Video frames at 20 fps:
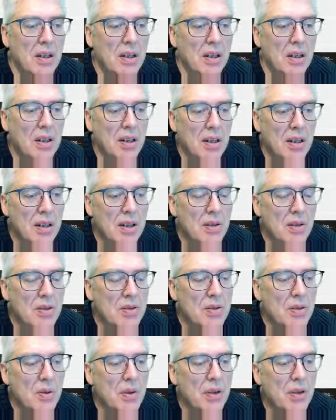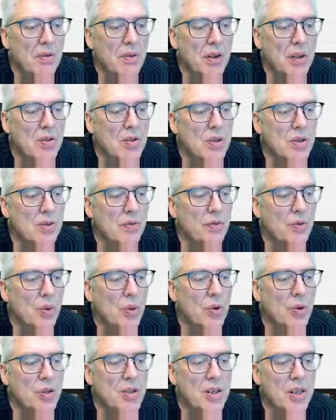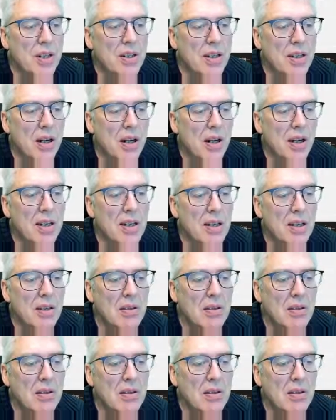So if I just force it high,